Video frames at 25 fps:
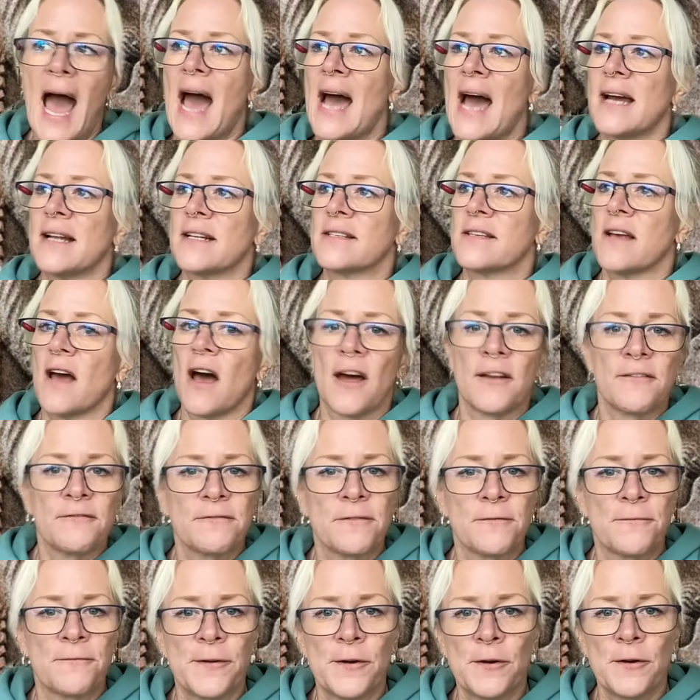at
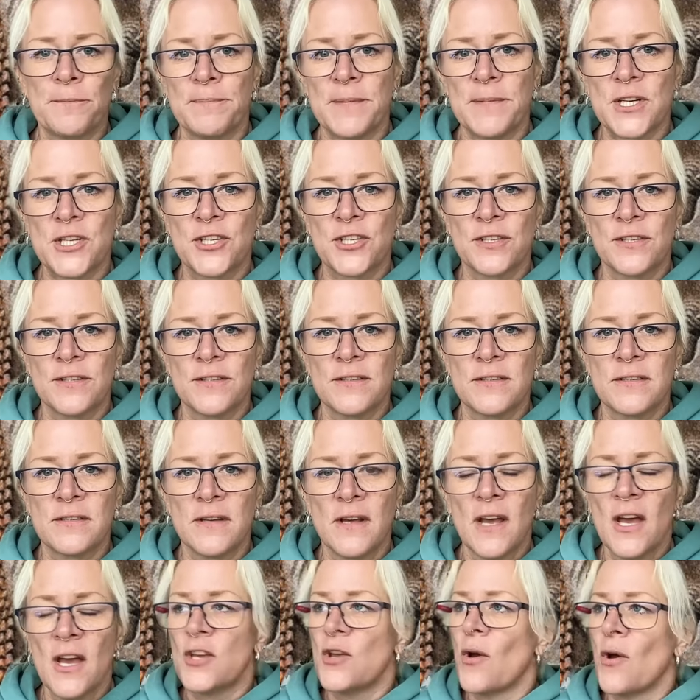unfulfilled
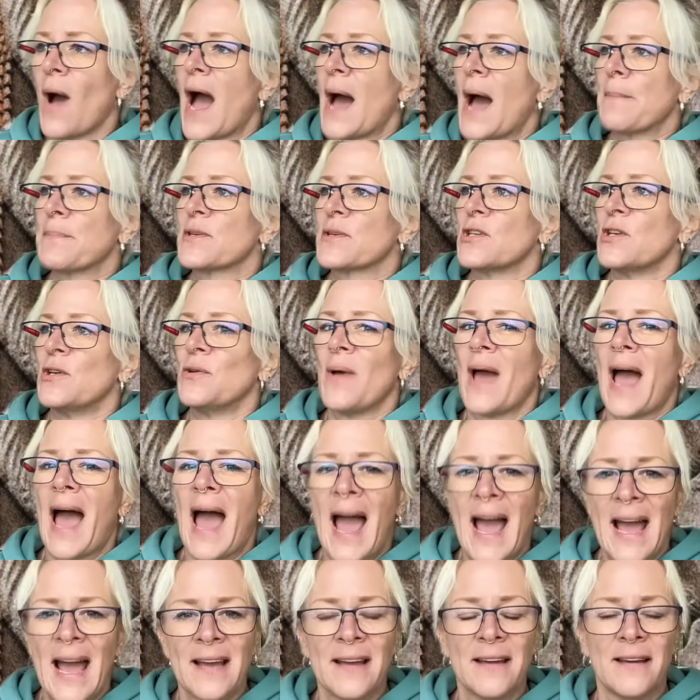missions, your absolute
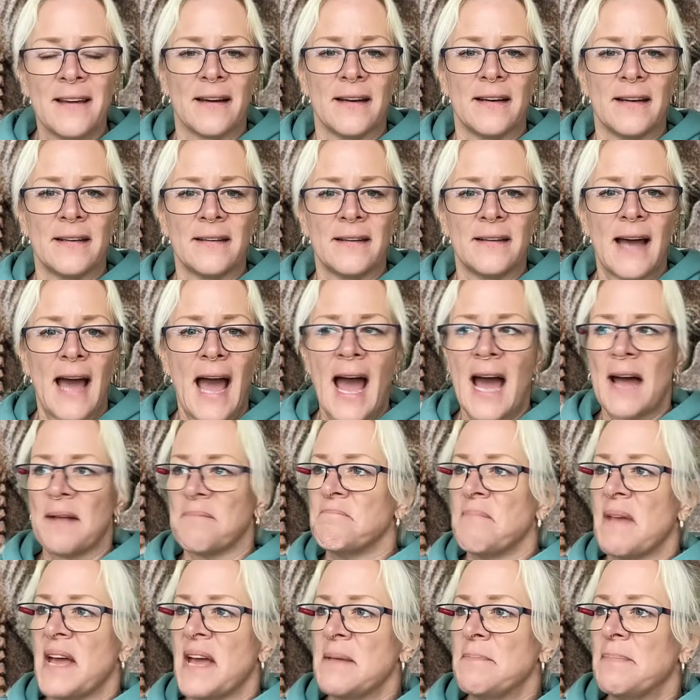anger
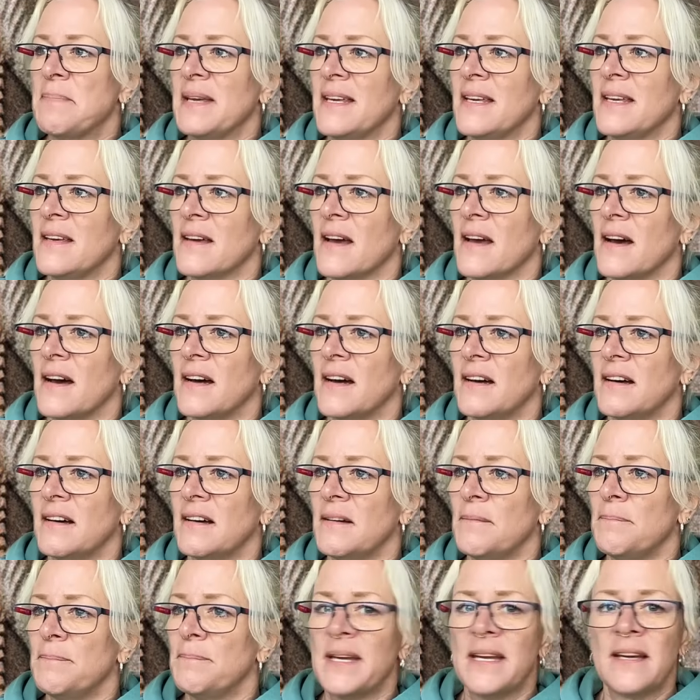at maybe
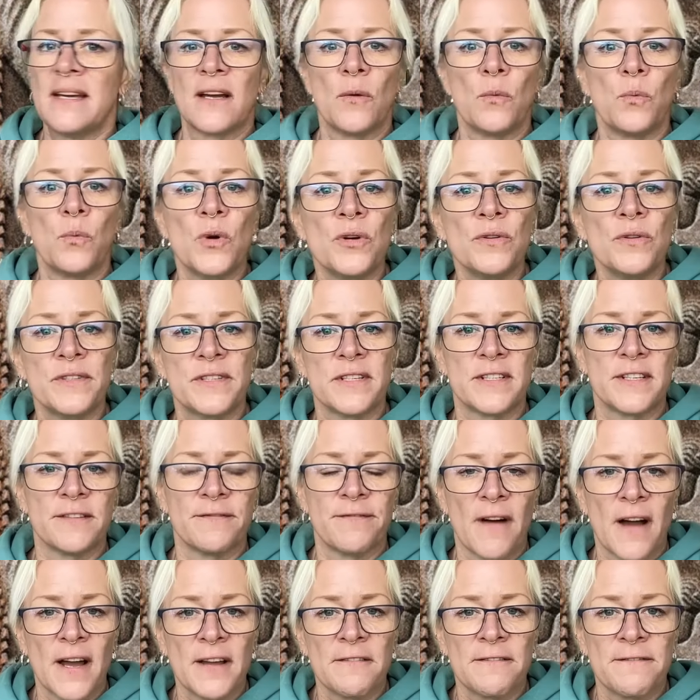being a wounded
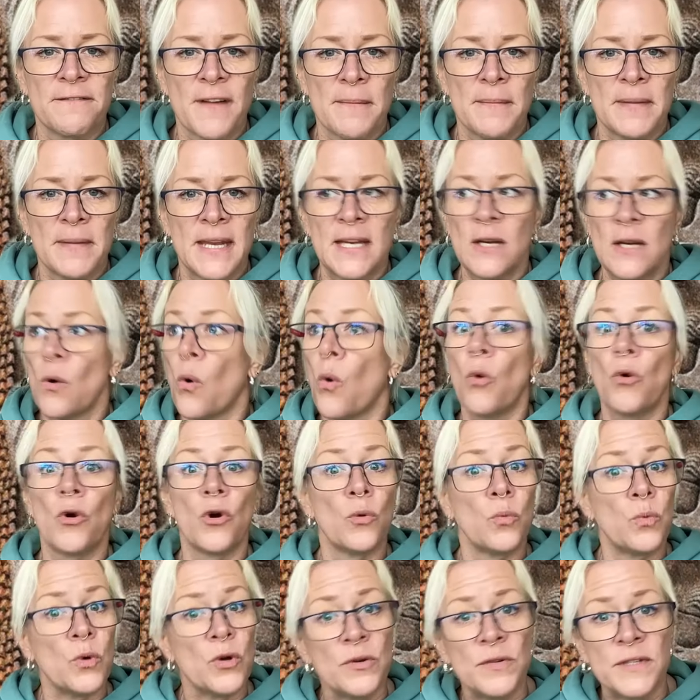divine feminine or
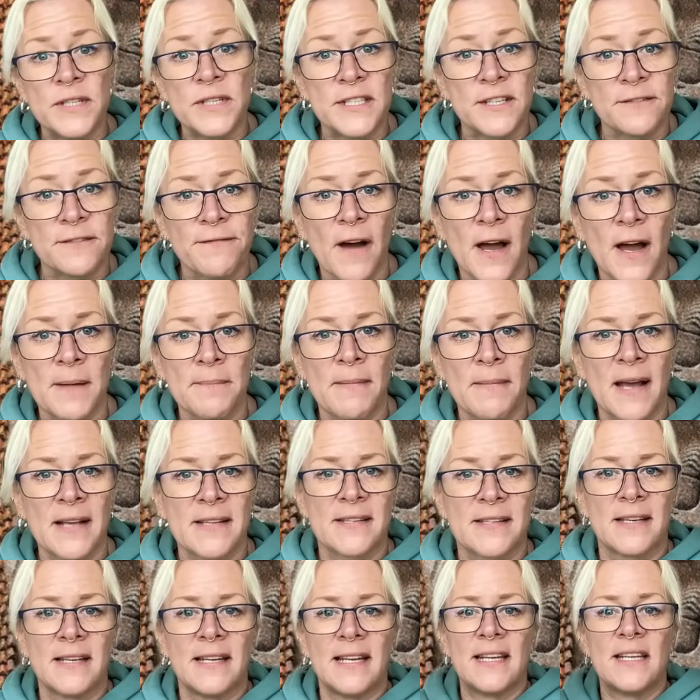a wounded divine
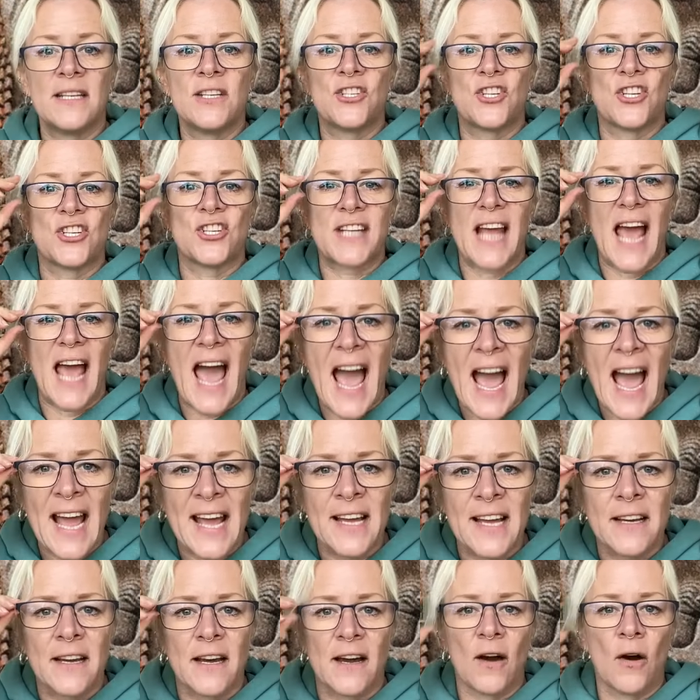masculine, just
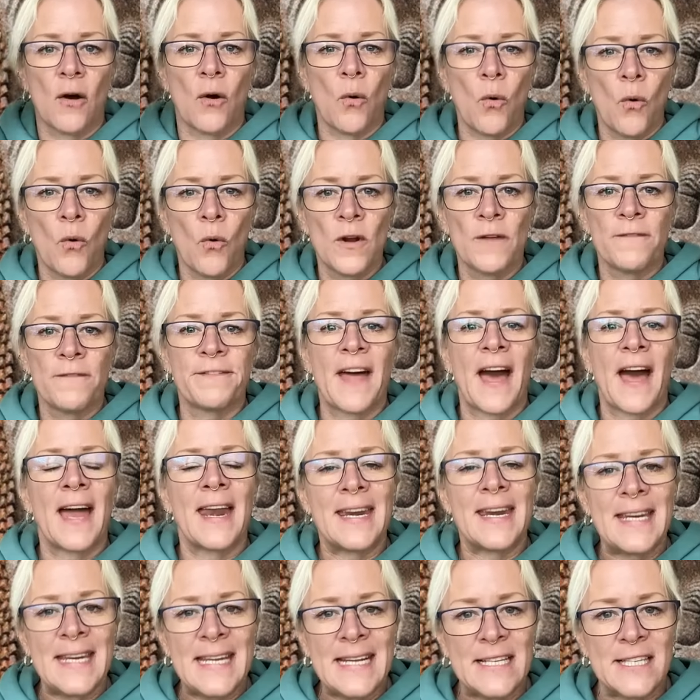anger. All of
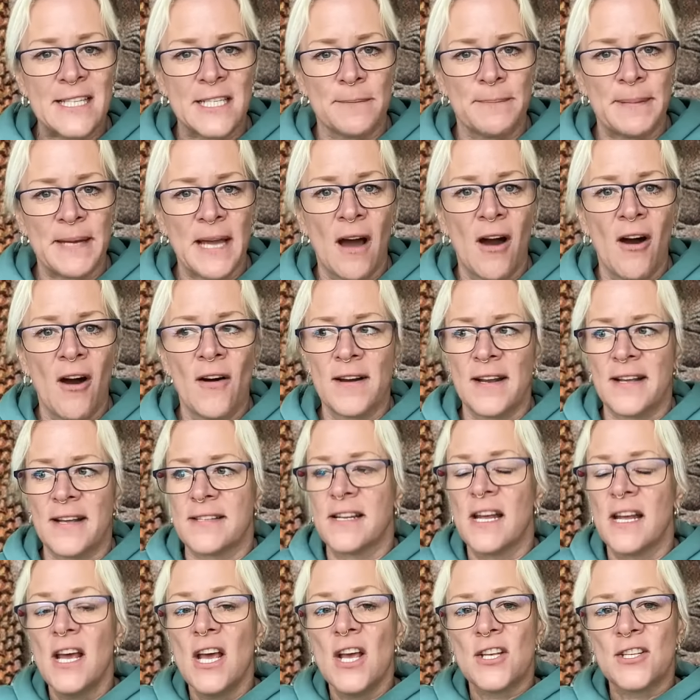that needs to be
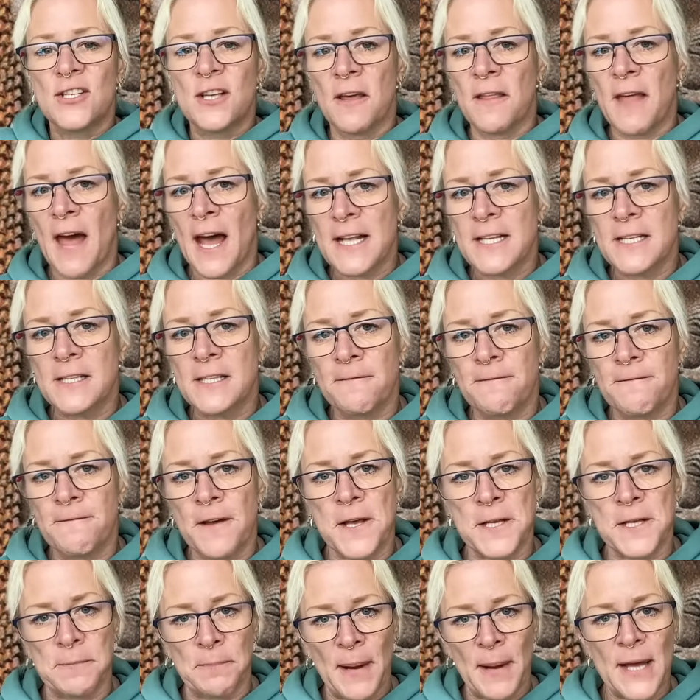harnessed. So that's the
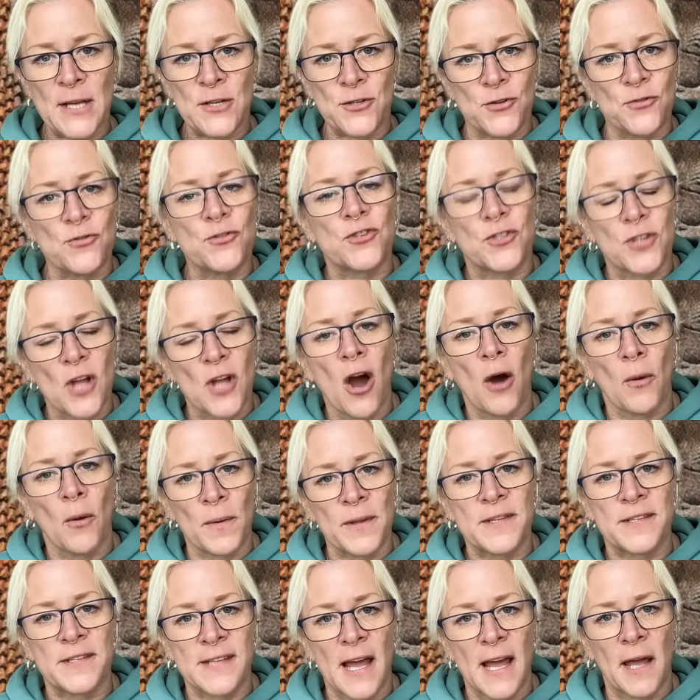first place you start
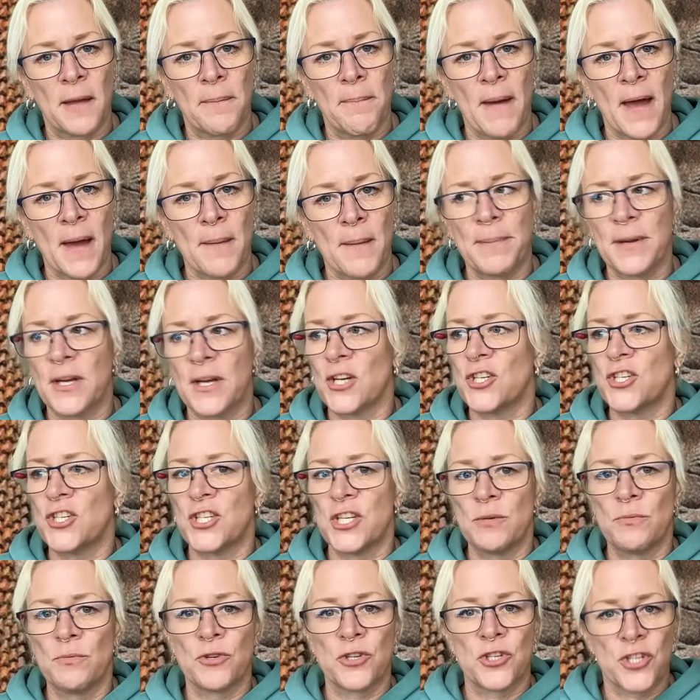with Sekhmet, because
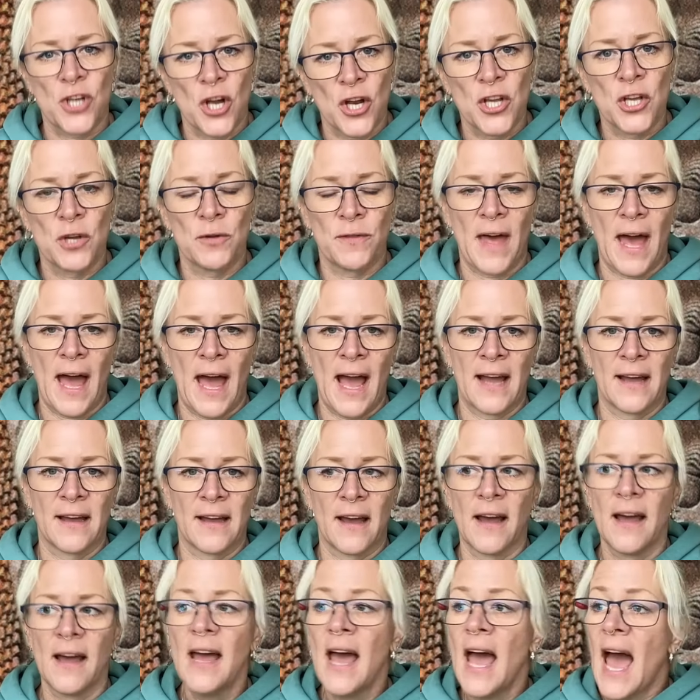she will show you that
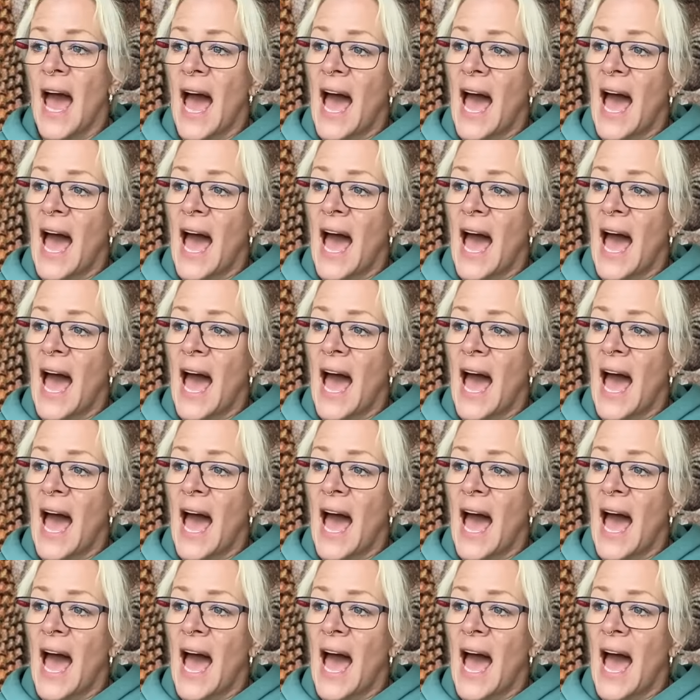anger.